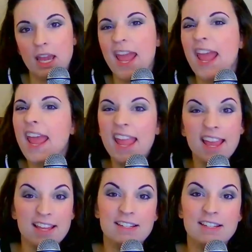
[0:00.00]

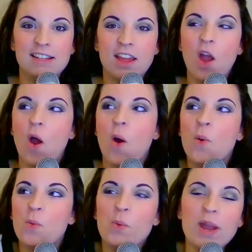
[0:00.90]
And
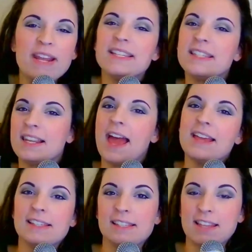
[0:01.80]
when is the
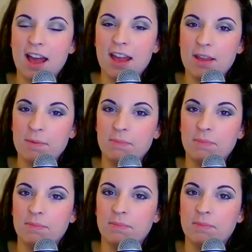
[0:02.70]
last time
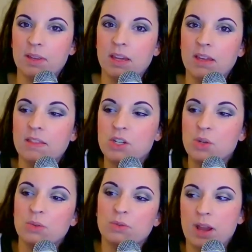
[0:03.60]
that
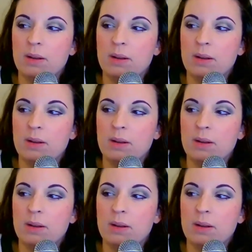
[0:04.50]
you have read a